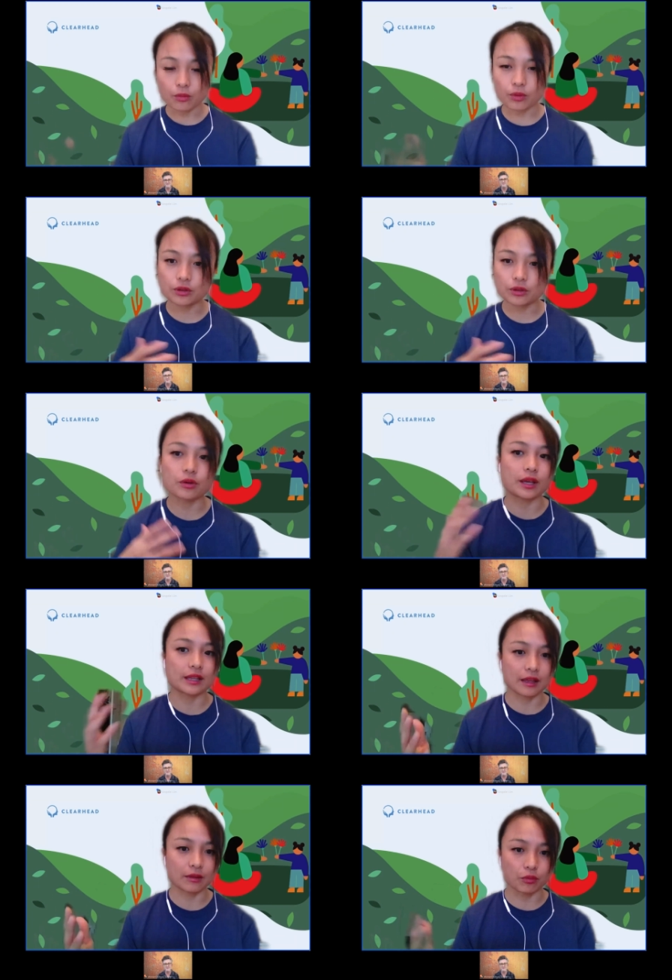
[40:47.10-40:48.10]
you know mm-hmm. and,
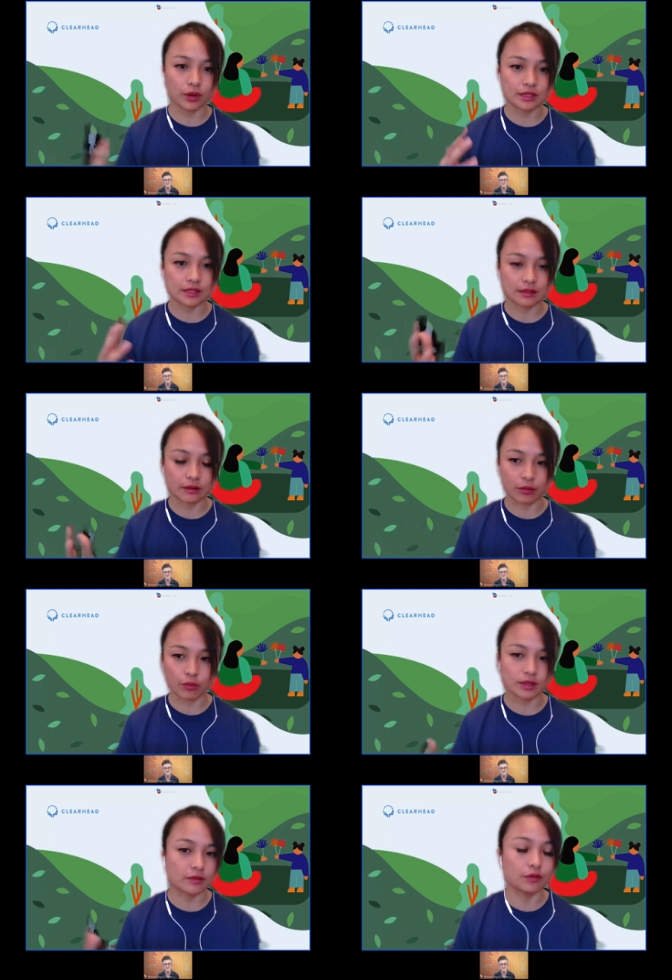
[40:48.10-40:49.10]
and what's uh, what
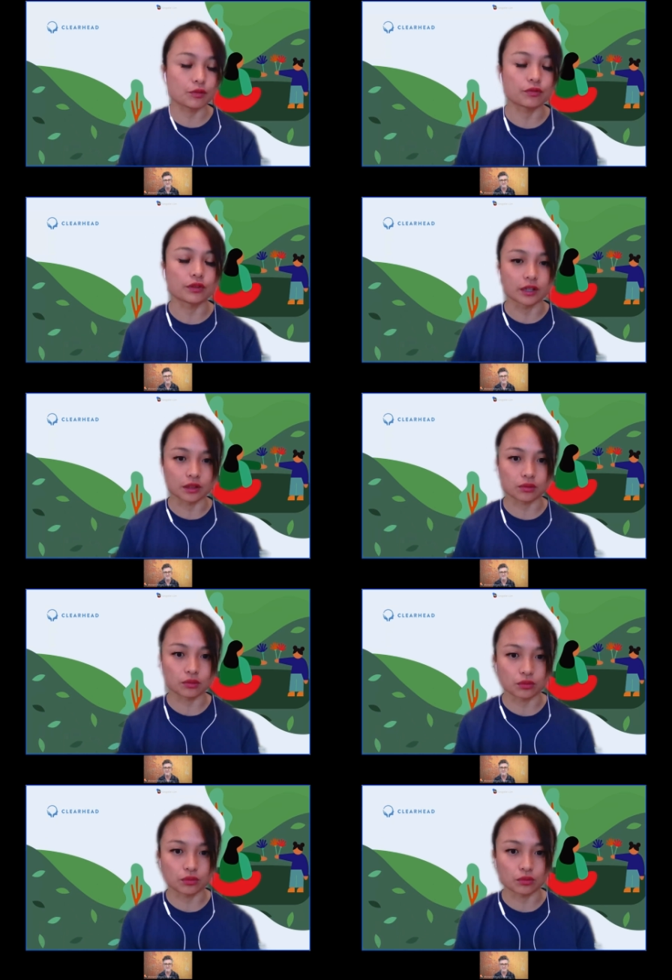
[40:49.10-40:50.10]
do you've learned
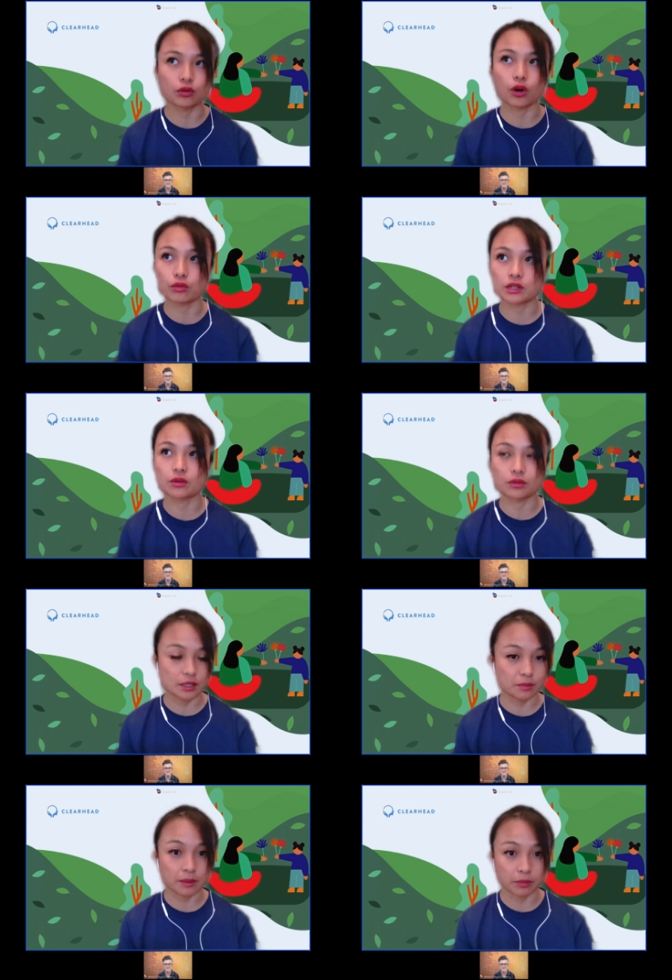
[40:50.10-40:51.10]
through coaching all these
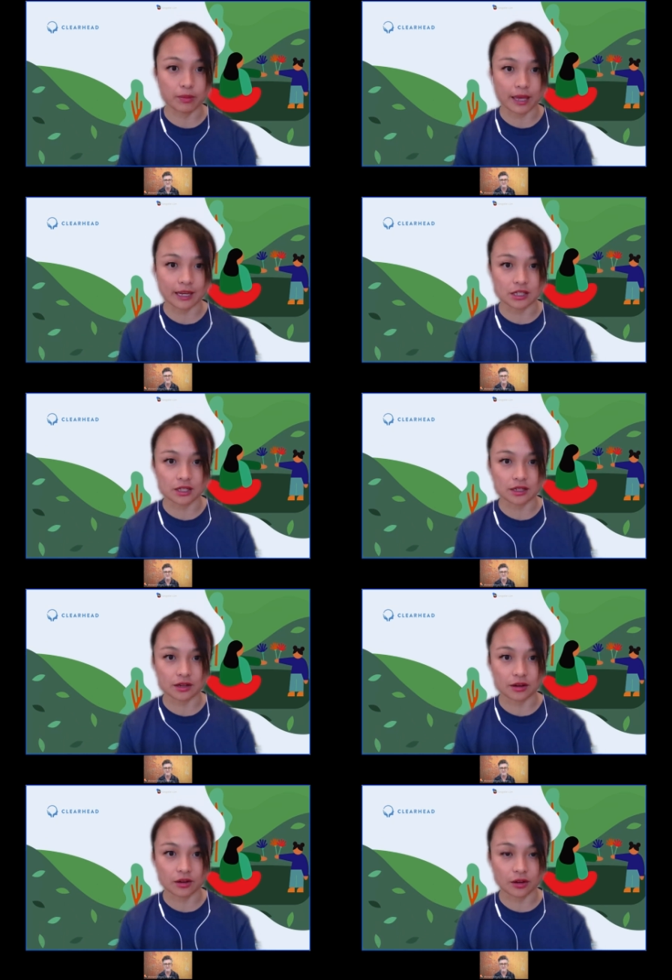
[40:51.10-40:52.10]
people manager
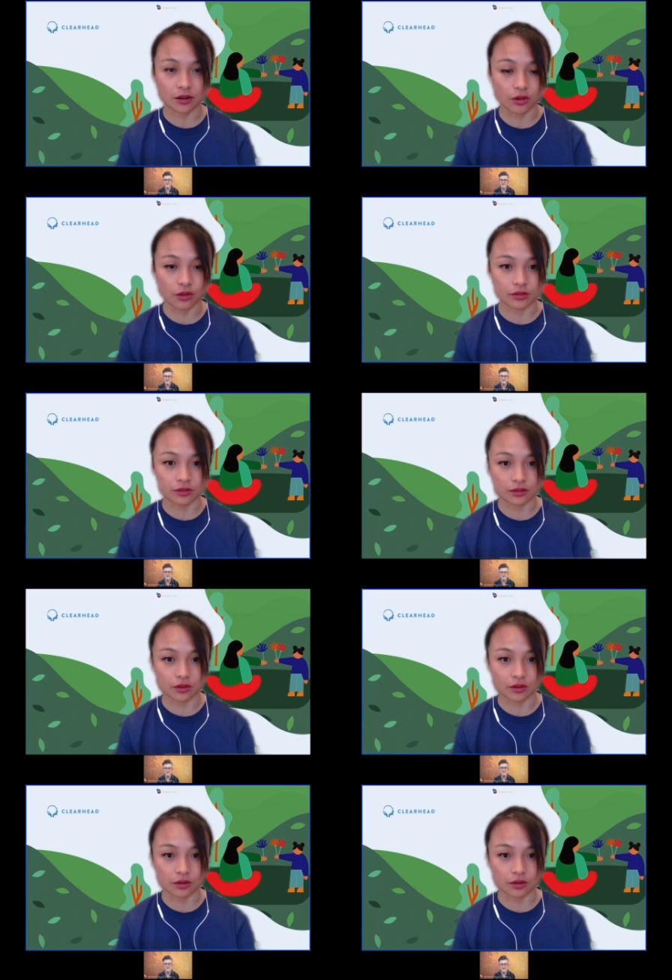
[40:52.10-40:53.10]
on
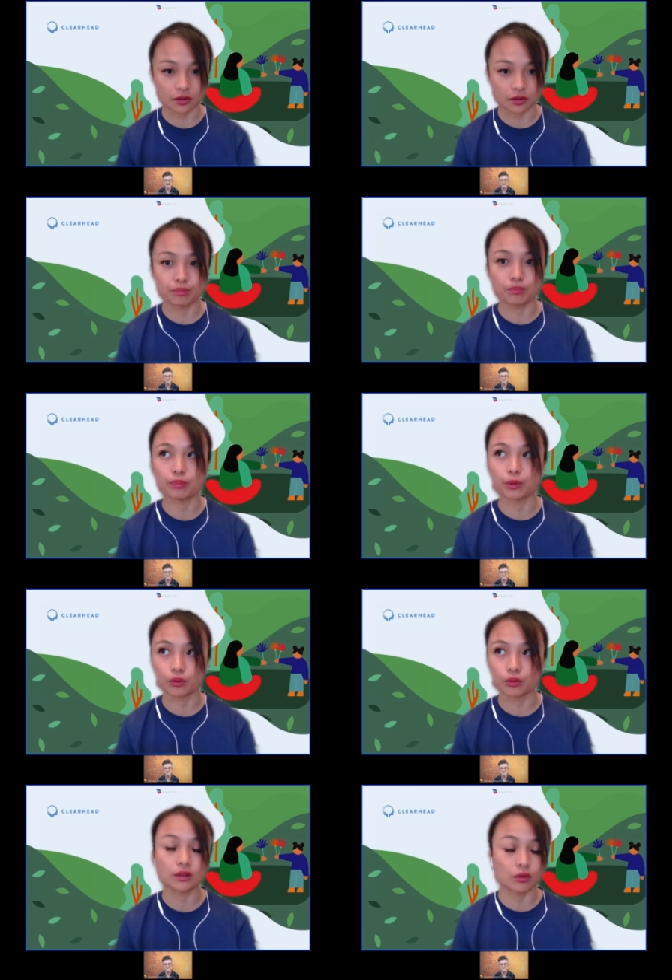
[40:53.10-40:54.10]
on yeah. building
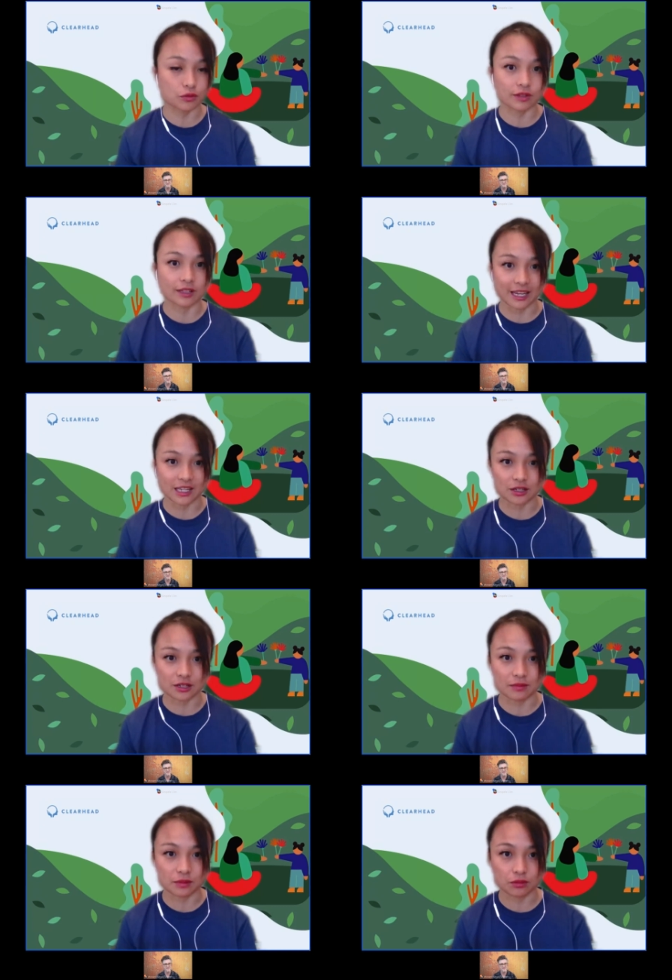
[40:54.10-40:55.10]
those relationships
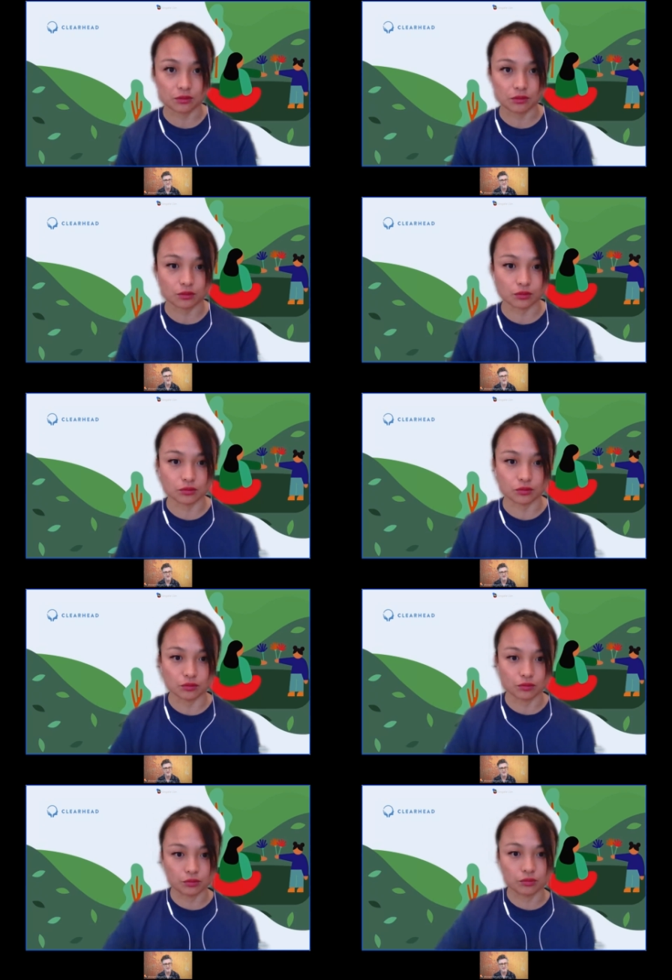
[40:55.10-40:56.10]
through through
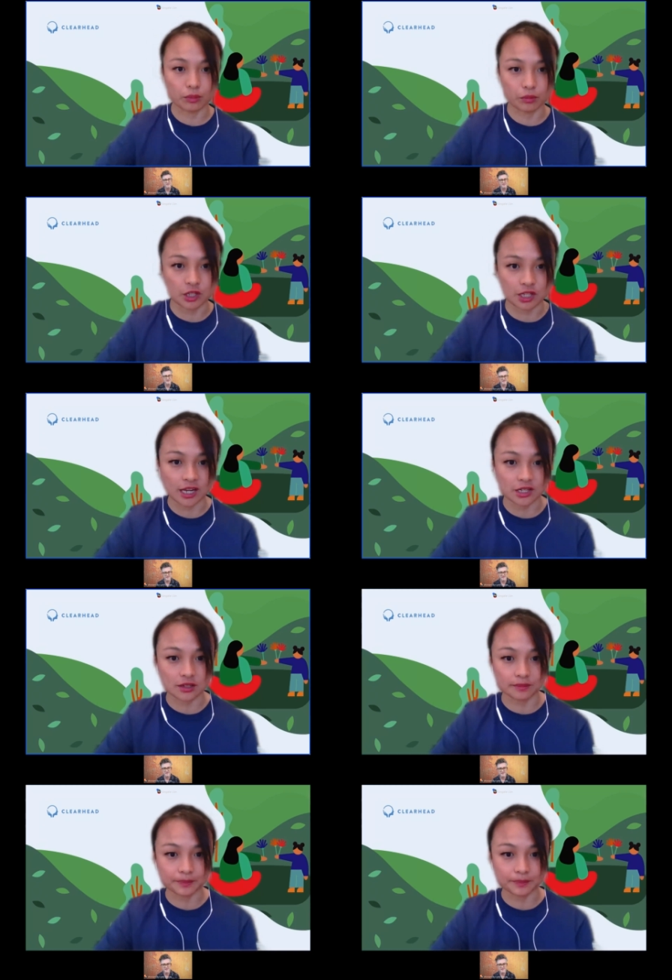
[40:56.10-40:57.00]
through appreciation